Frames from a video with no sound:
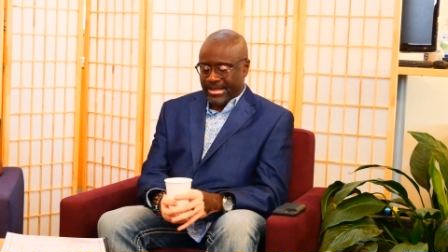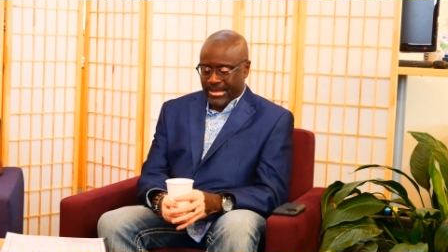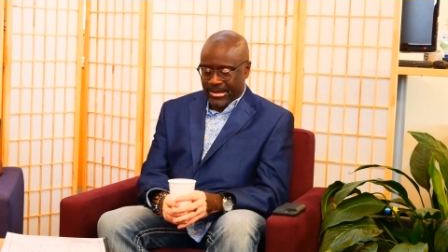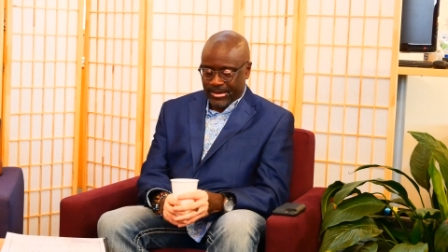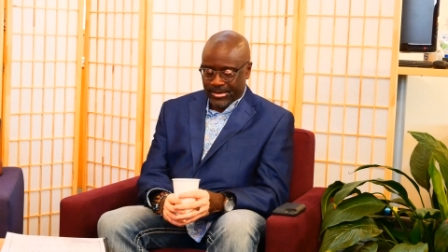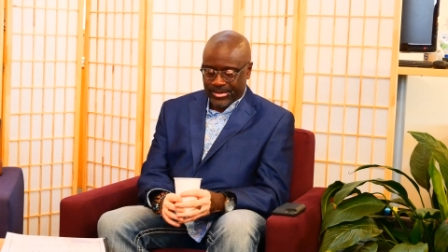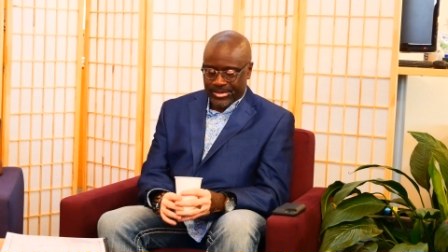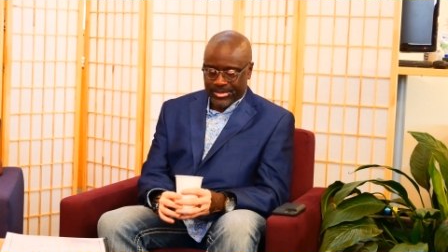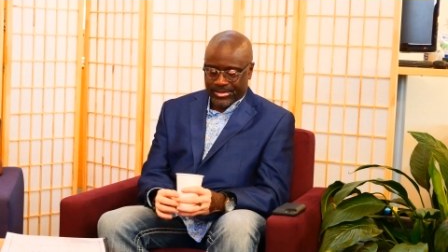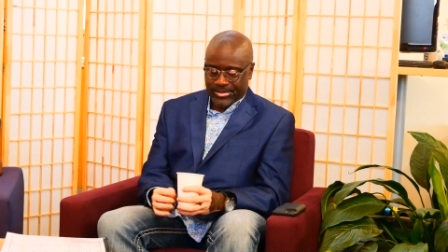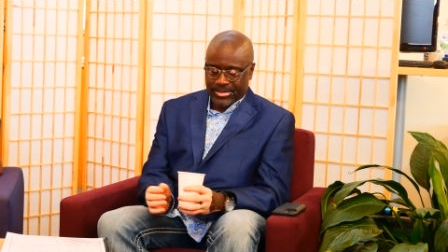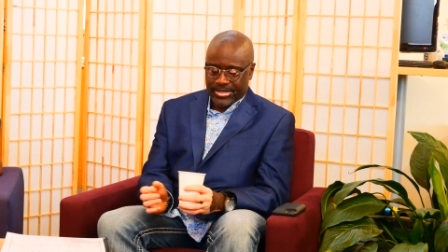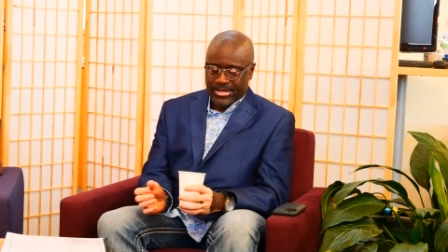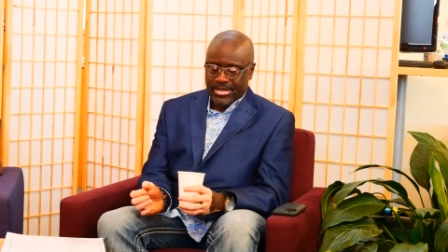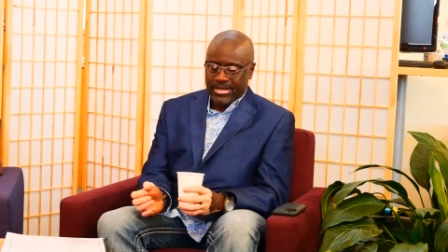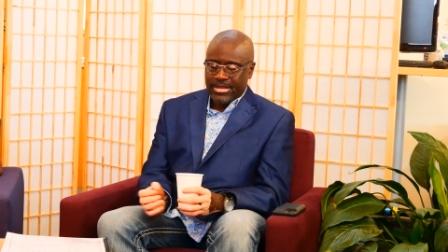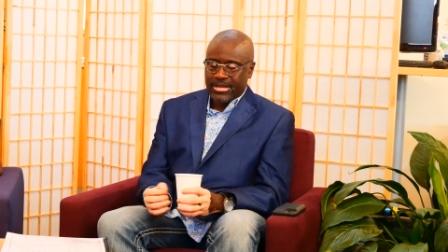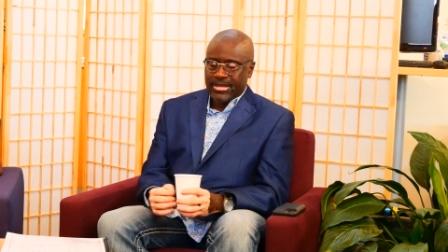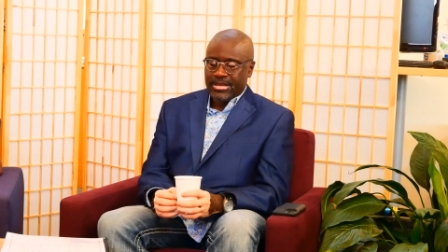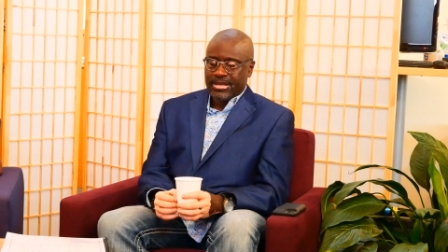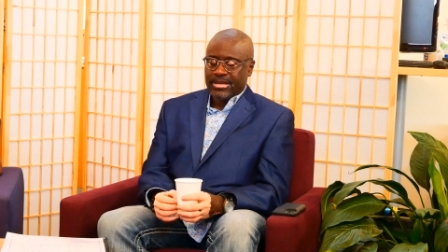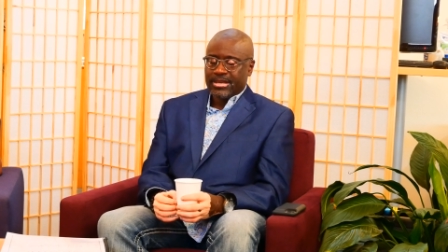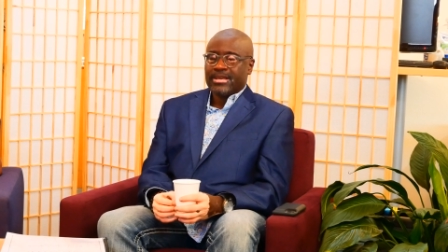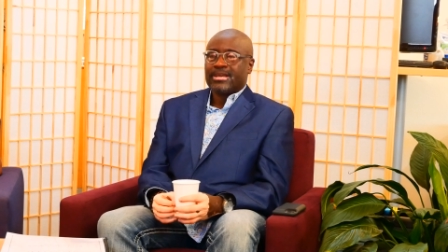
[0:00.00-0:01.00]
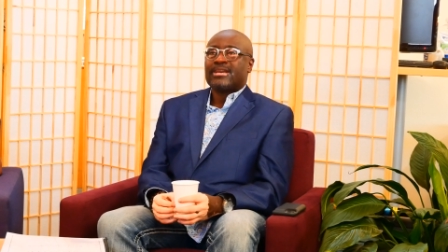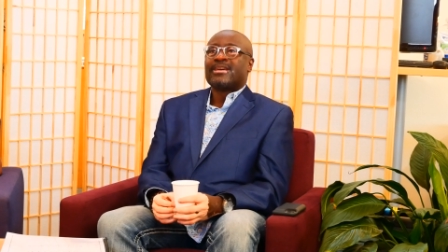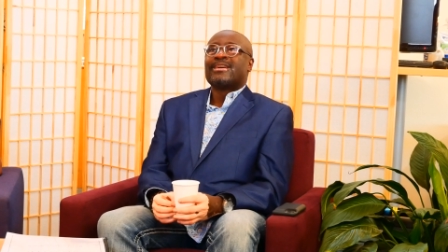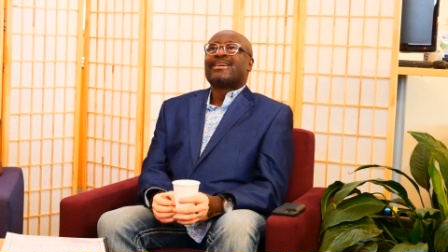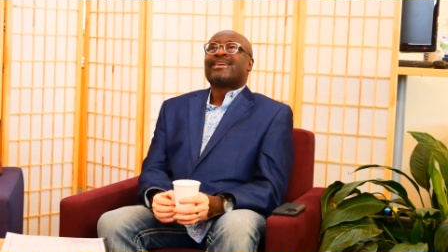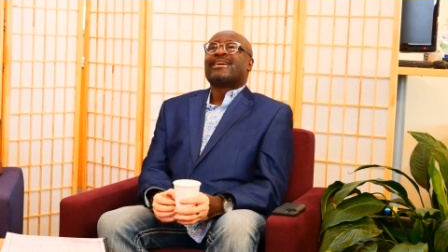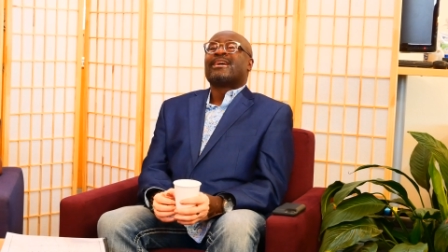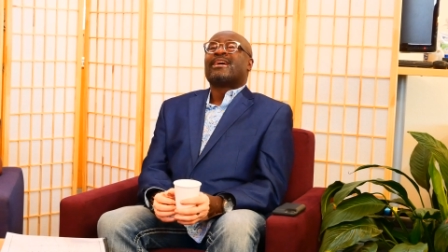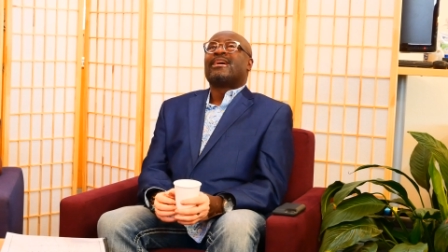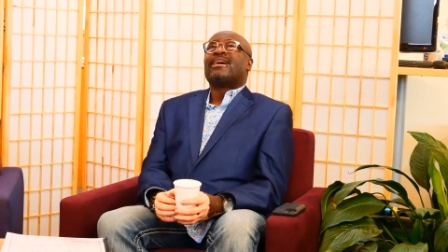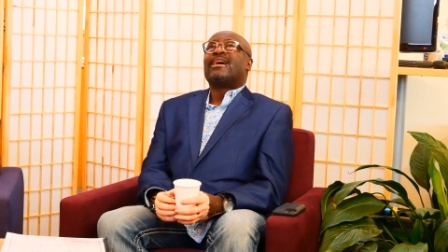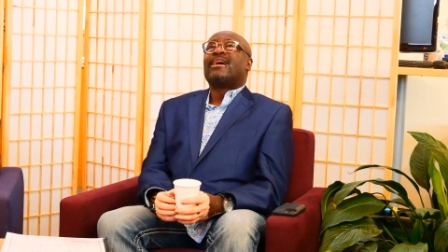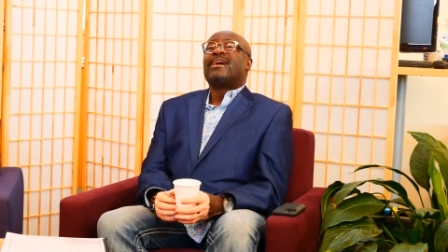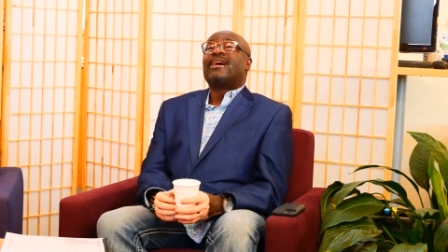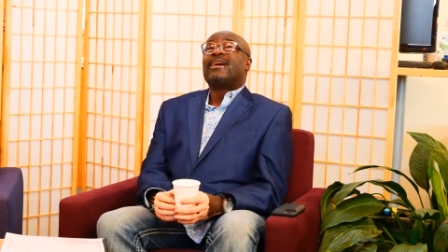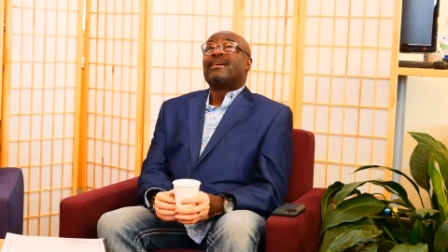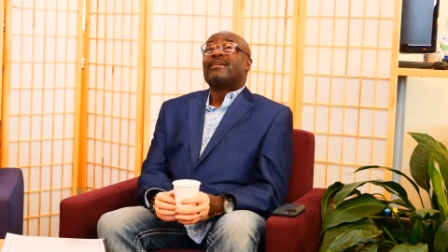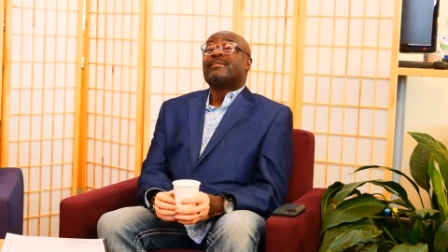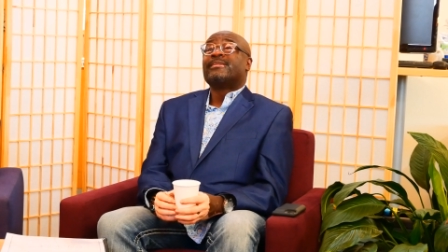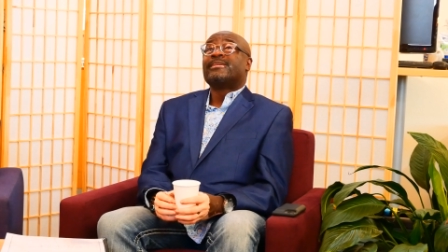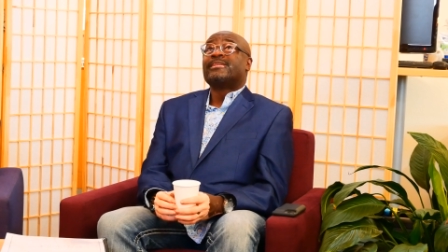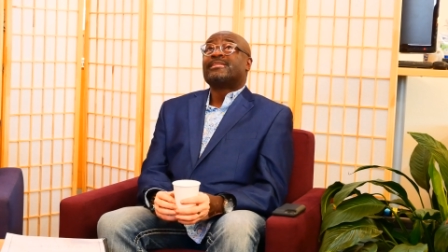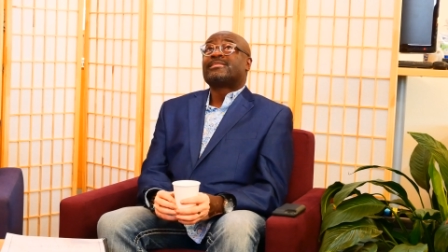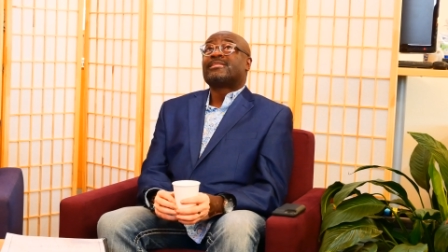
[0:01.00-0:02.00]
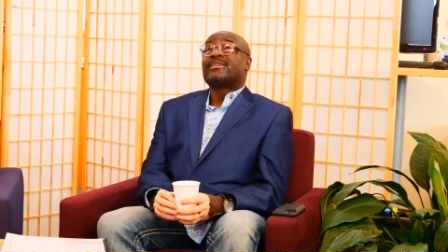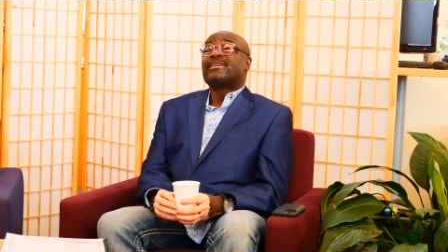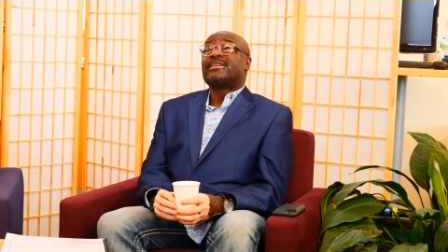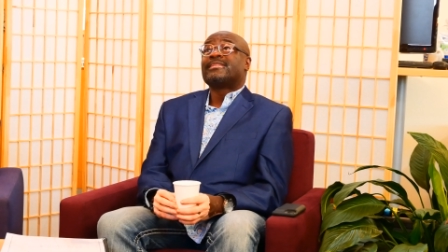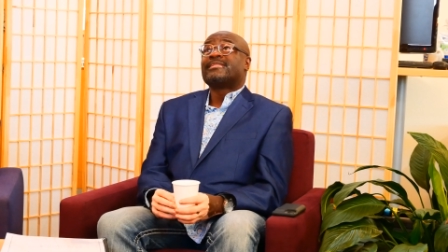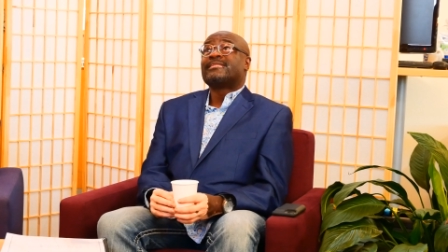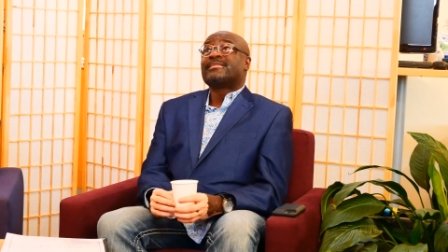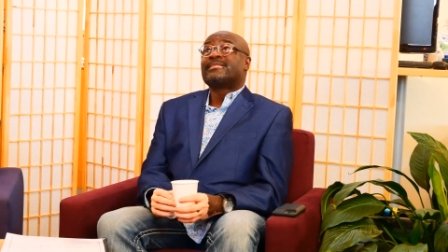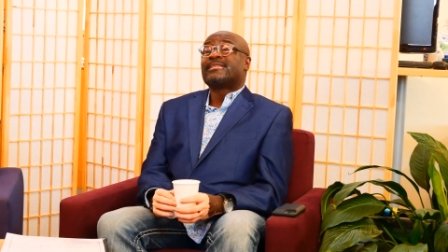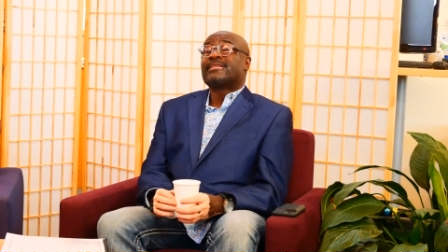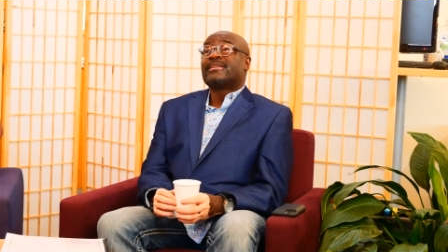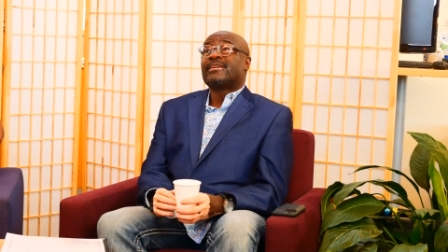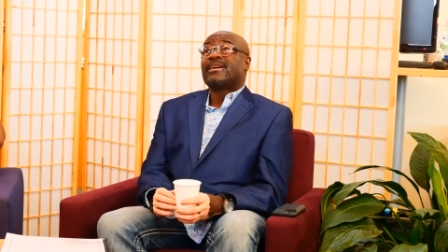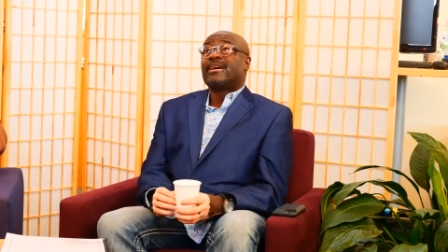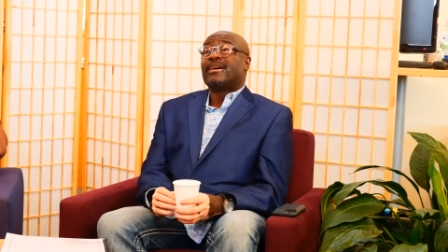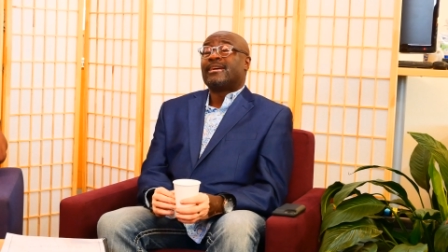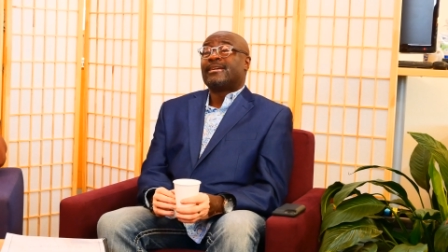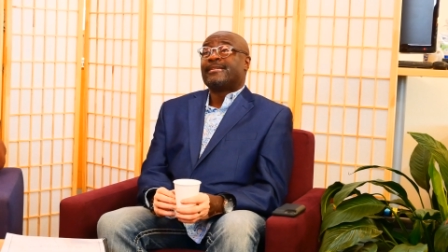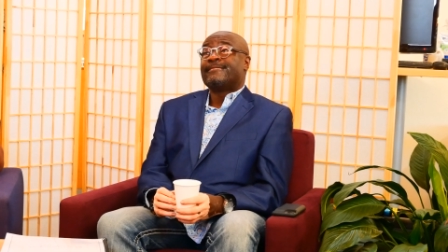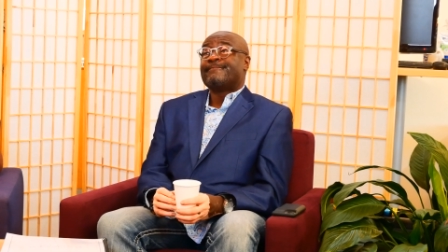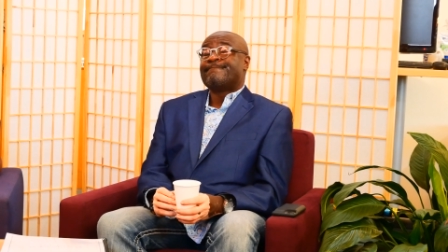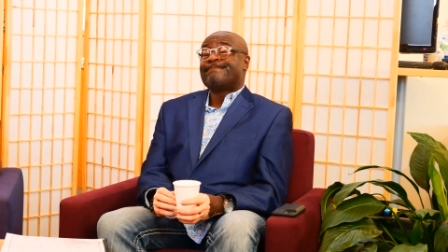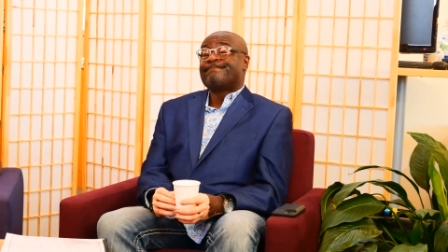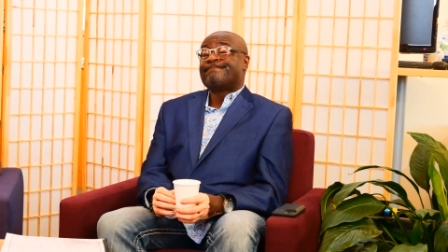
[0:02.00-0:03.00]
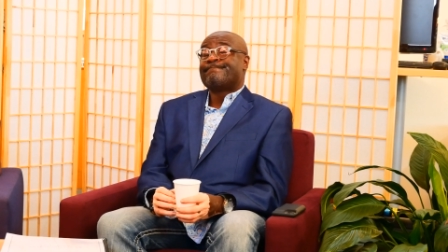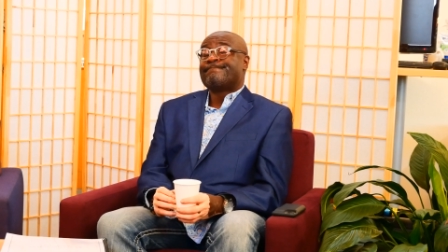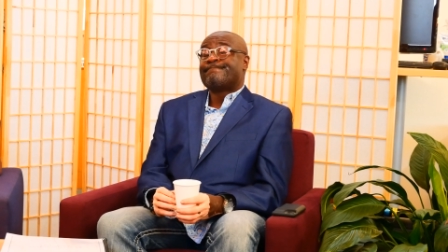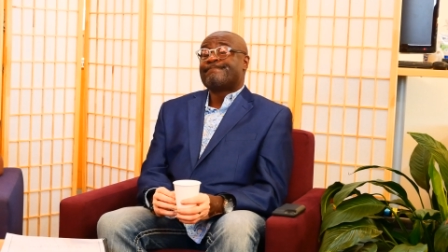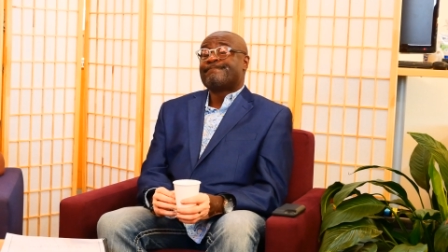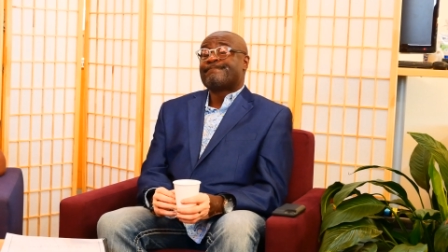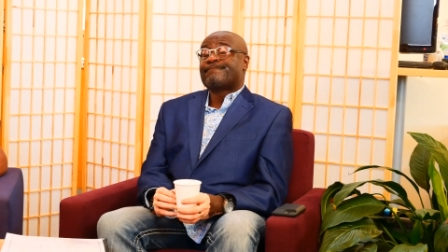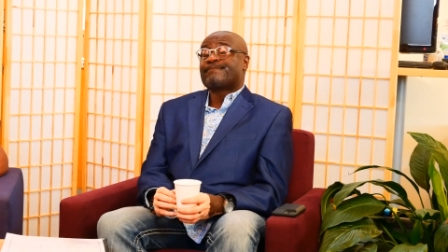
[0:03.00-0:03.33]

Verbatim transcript: now is, uh, is on, um,